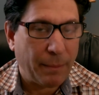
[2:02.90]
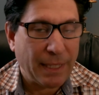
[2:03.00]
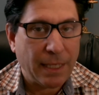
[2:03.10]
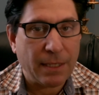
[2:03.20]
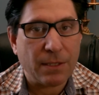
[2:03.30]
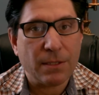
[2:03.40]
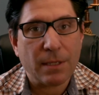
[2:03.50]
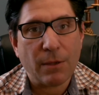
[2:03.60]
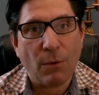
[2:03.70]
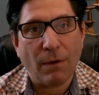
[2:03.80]

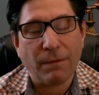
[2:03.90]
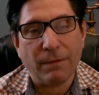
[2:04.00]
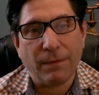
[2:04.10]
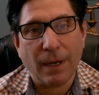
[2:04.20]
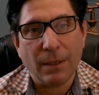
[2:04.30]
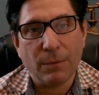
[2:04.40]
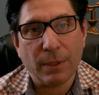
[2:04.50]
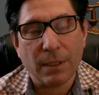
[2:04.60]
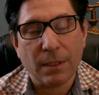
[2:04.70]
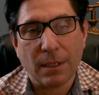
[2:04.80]
limitation that you often find
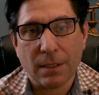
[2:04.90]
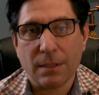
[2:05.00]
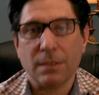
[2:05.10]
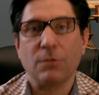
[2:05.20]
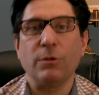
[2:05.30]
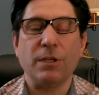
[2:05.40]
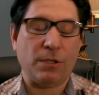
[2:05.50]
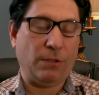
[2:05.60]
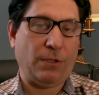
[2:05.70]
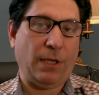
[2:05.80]
with
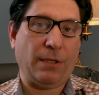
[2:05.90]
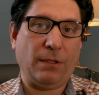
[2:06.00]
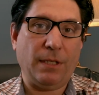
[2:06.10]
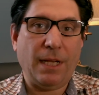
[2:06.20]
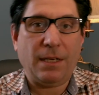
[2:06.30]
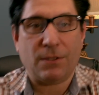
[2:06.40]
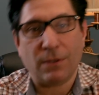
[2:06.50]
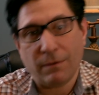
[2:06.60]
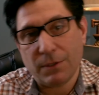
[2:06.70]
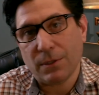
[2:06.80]
traditional cellular data
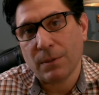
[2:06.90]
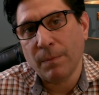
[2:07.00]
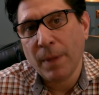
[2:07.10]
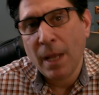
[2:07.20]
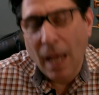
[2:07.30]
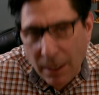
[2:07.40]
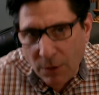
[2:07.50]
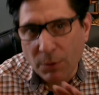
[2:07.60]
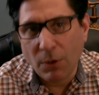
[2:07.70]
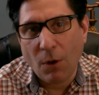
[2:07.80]
services. And
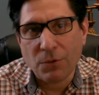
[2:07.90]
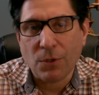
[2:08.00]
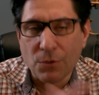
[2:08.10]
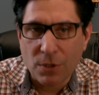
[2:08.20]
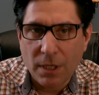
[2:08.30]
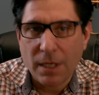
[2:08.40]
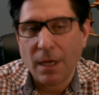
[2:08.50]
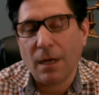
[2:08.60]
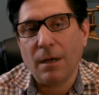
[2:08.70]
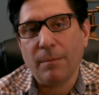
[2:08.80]
you will also see
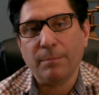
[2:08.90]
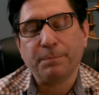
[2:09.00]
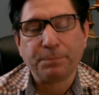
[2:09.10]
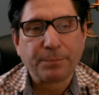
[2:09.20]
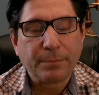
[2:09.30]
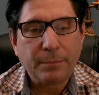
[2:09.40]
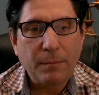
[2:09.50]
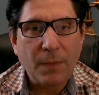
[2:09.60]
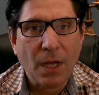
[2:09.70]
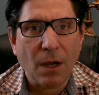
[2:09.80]

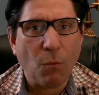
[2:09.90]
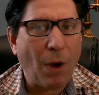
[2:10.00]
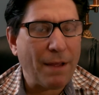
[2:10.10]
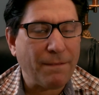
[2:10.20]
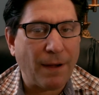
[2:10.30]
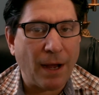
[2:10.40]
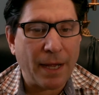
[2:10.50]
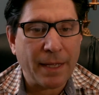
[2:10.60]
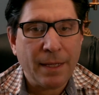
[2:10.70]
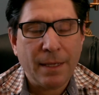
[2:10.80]

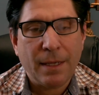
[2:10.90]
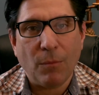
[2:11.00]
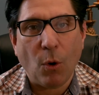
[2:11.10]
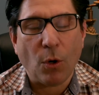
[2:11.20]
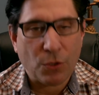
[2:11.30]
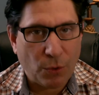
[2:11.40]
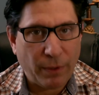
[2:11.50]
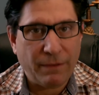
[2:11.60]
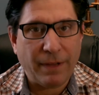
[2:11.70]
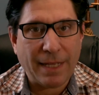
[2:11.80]
Wi-Fi also
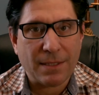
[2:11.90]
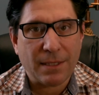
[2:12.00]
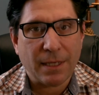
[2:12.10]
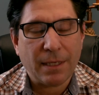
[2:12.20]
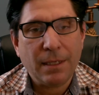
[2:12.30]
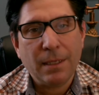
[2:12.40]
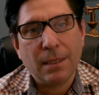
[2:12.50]
advancing